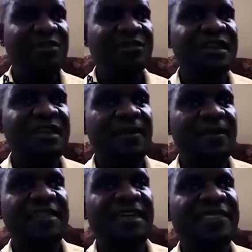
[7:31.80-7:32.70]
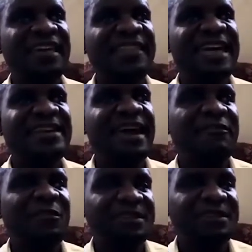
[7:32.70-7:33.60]
And you see, the, the thing
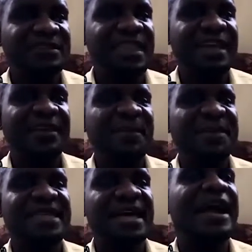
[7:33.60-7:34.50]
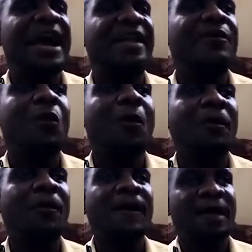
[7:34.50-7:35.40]
that I've noticed, like Mr. Gary
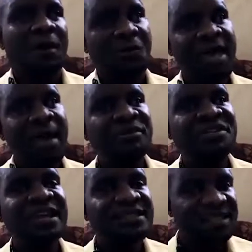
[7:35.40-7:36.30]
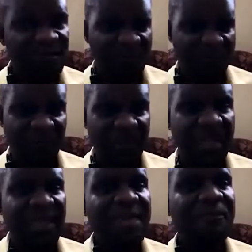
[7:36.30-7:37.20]
Nkombo, we appreciate him.
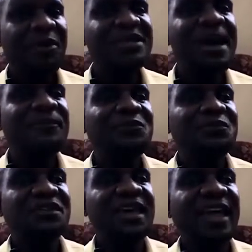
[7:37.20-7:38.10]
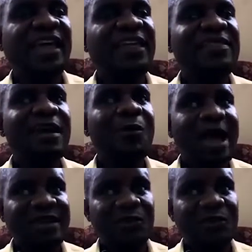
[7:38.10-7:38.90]
He brought up to say in the